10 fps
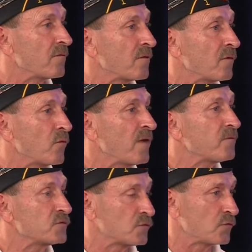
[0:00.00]

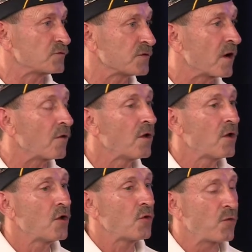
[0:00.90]
rifle shooters now.
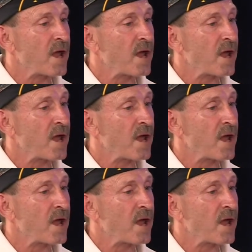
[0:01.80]
We